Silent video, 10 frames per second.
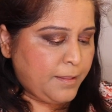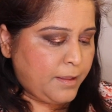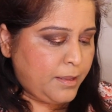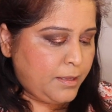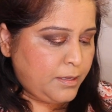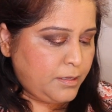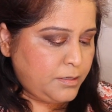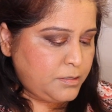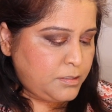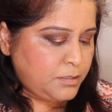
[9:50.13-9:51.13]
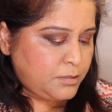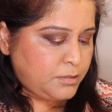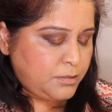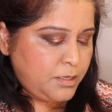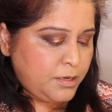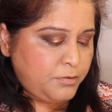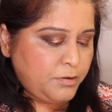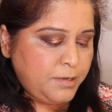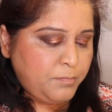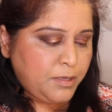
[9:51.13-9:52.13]
and they are
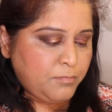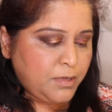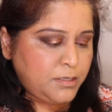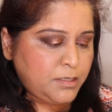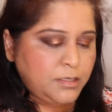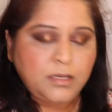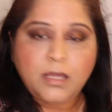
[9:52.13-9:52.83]
really pigmented.